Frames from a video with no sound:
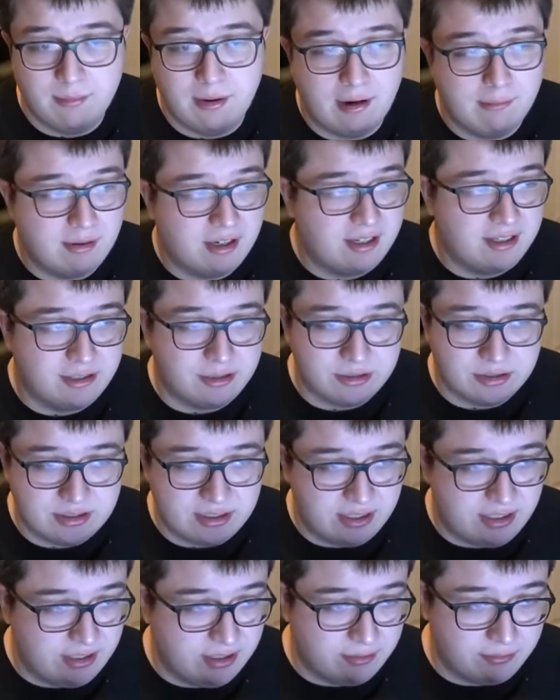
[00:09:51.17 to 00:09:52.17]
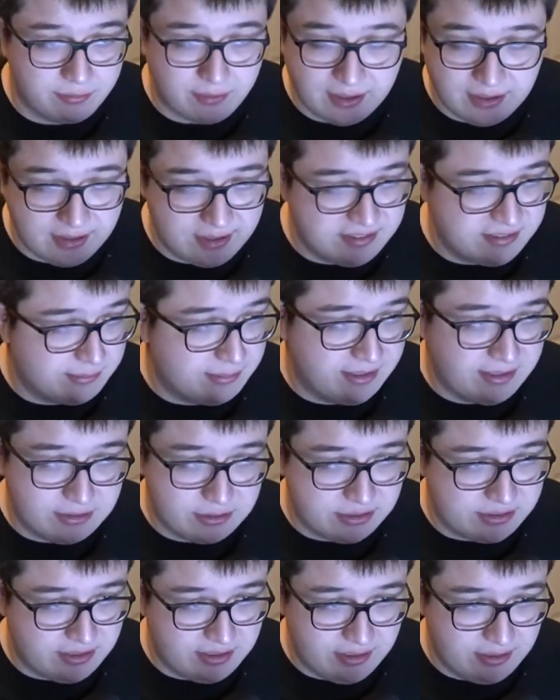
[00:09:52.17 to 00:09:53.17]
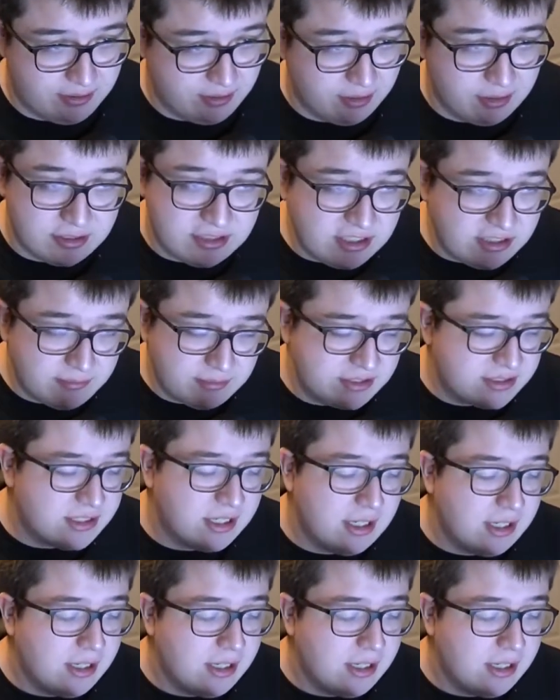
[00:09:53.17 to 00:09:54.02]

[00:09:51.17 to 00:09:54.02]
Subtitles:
I'm not interested in a friend list. I'm not interested in achievements,